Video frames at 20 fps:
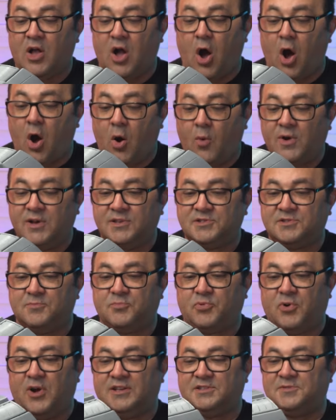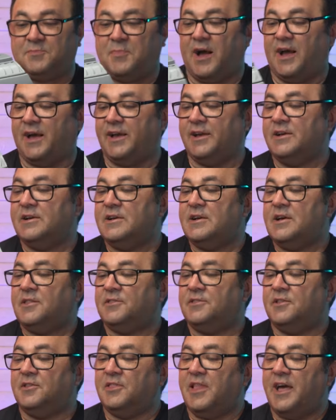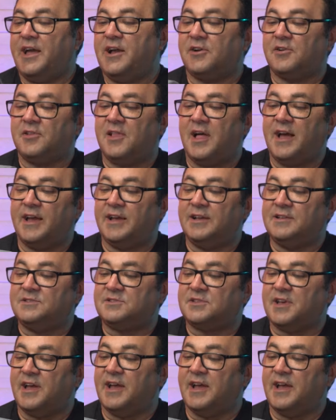always impressed by the layer lines